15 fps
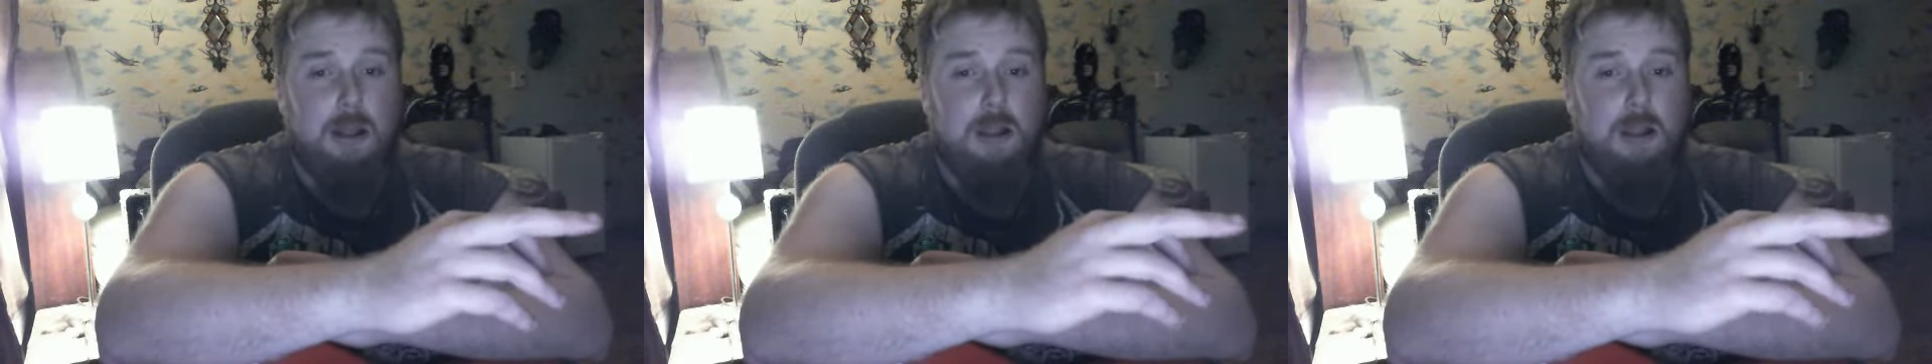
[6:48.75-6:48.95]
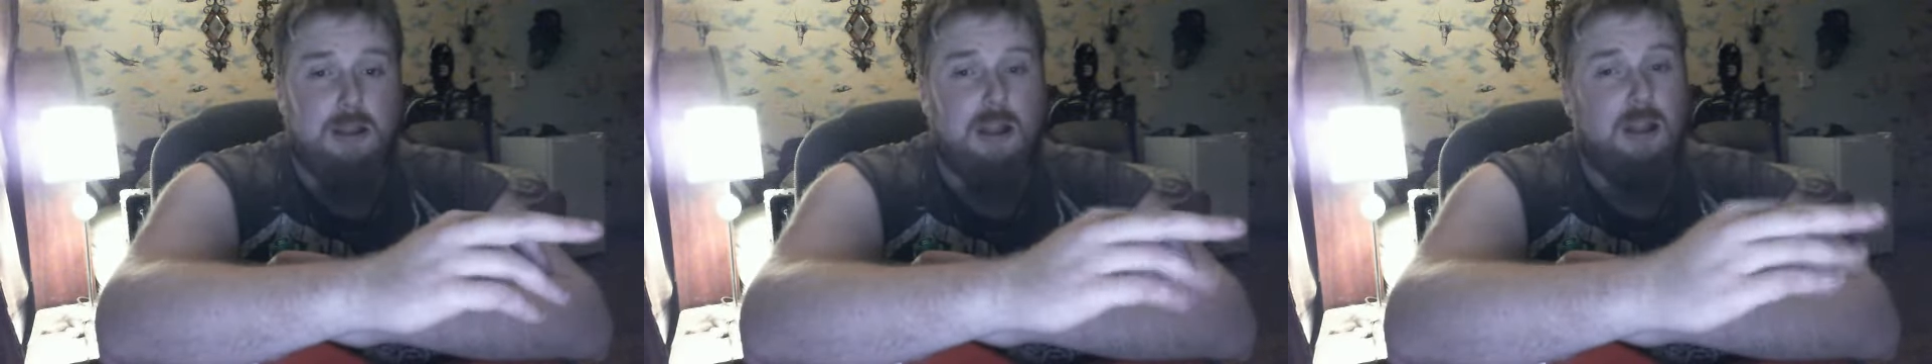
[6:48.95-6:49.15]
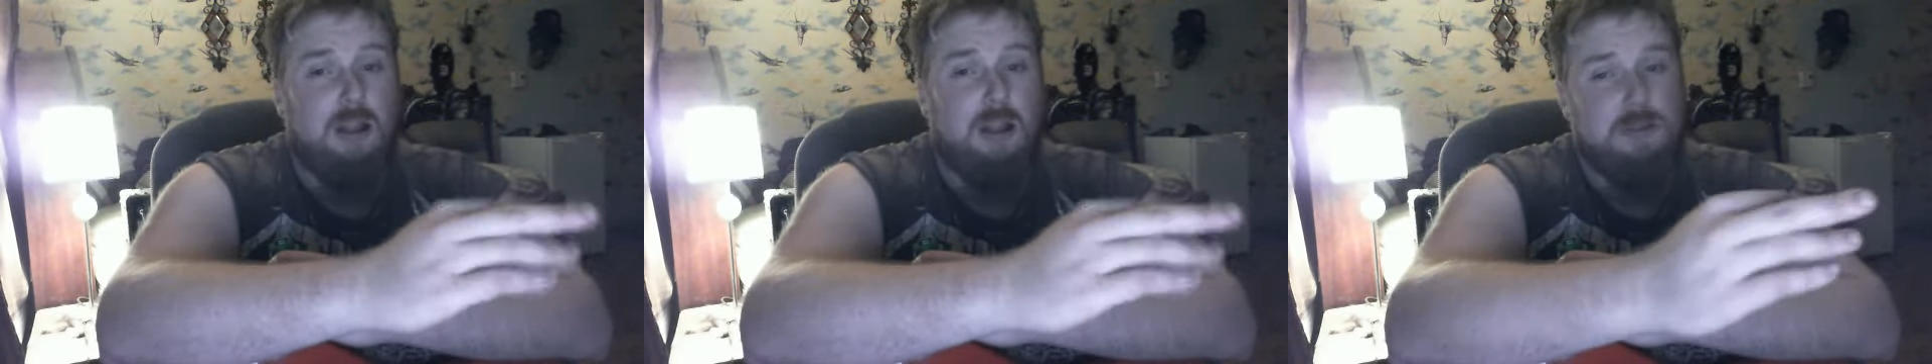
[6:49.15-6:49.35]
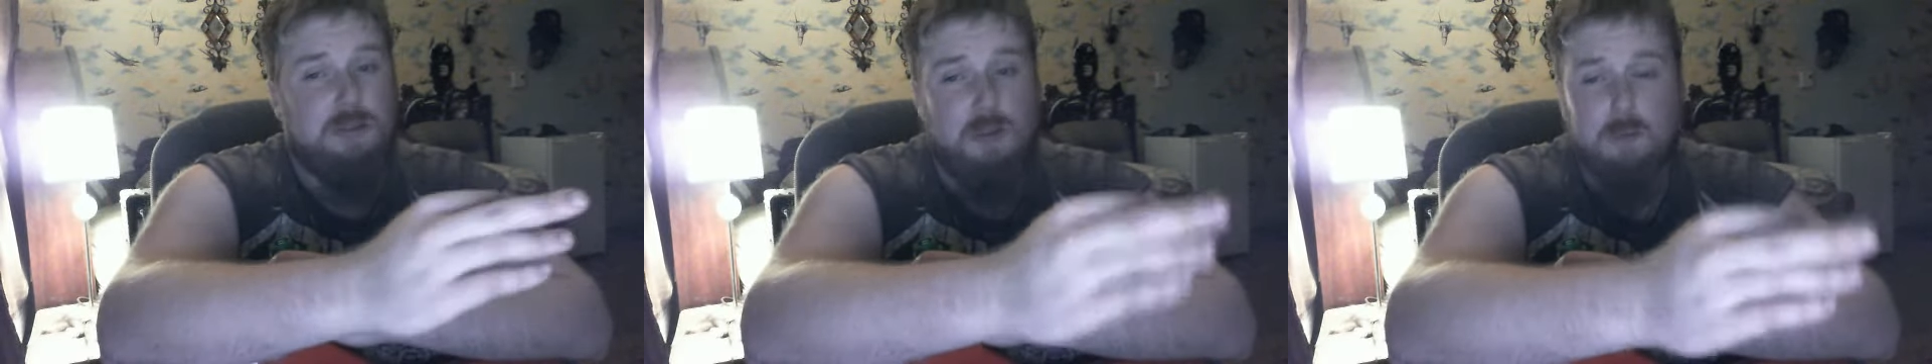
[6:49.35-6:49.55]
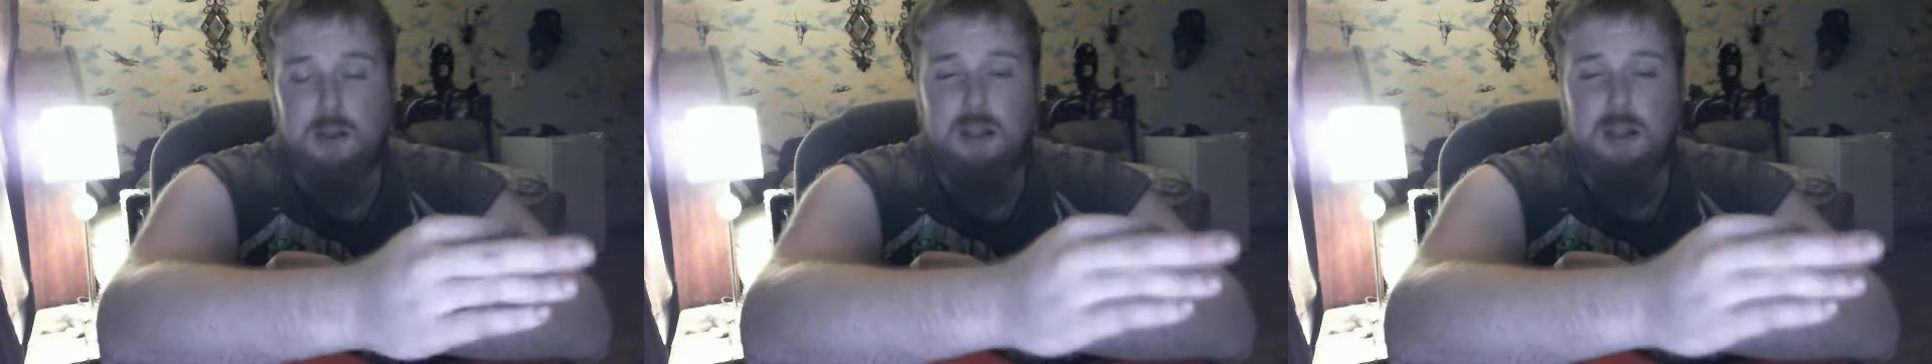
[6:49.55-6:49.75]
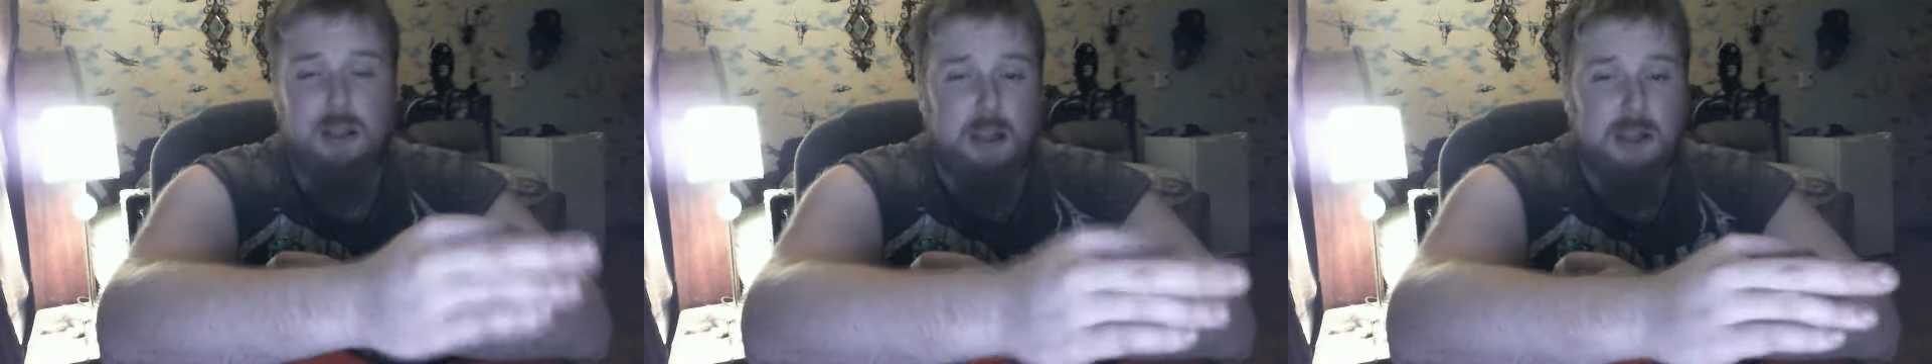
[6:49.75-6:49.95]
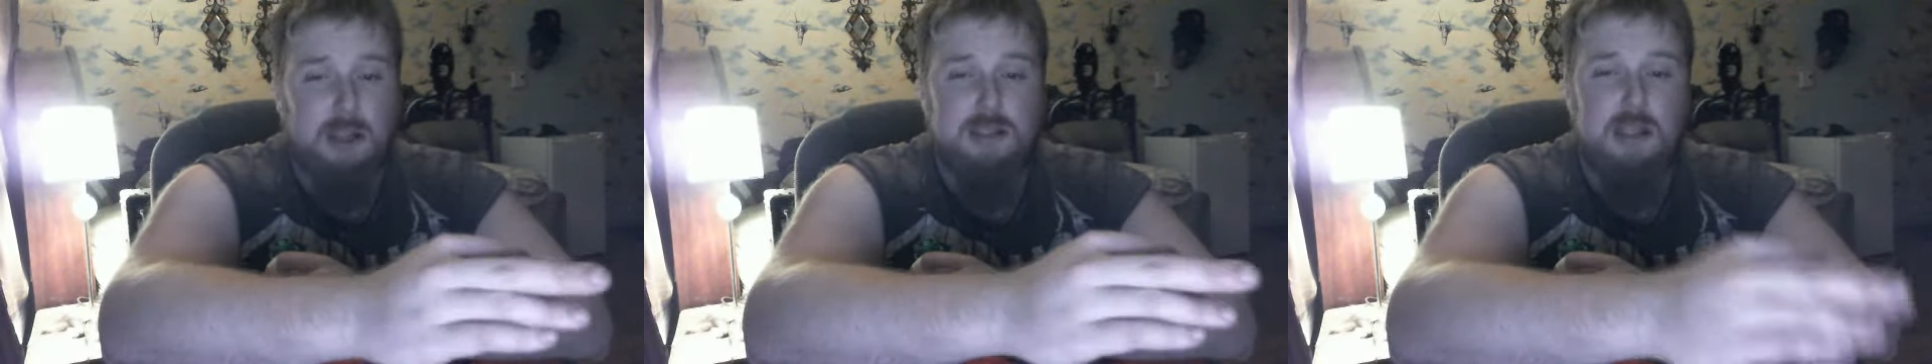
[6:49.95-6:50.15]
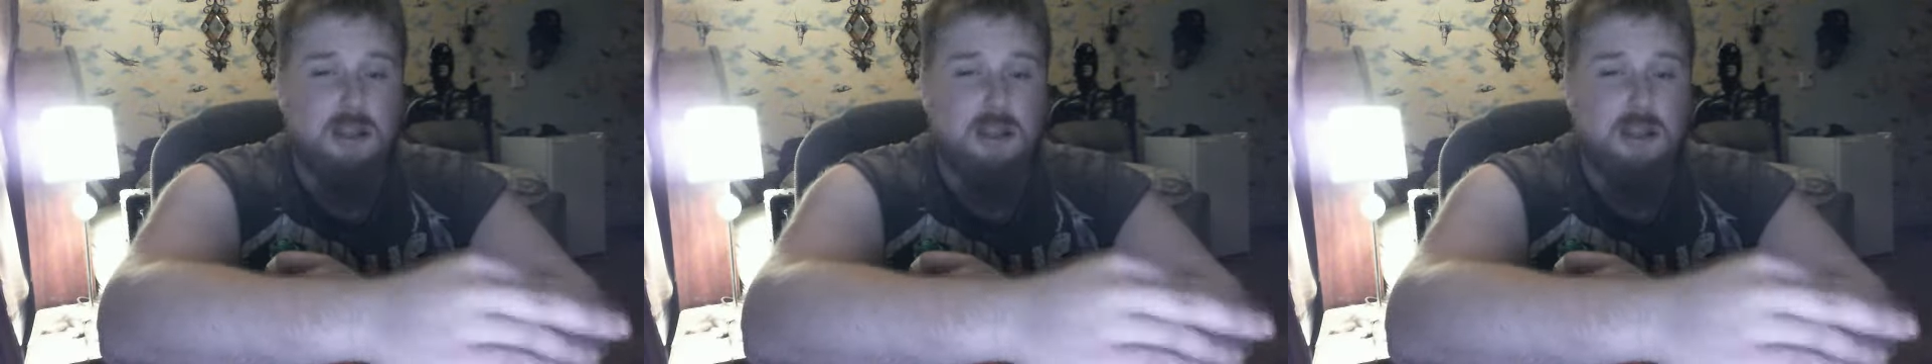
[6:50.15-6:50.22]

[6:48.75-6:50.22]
Those people that, like I said,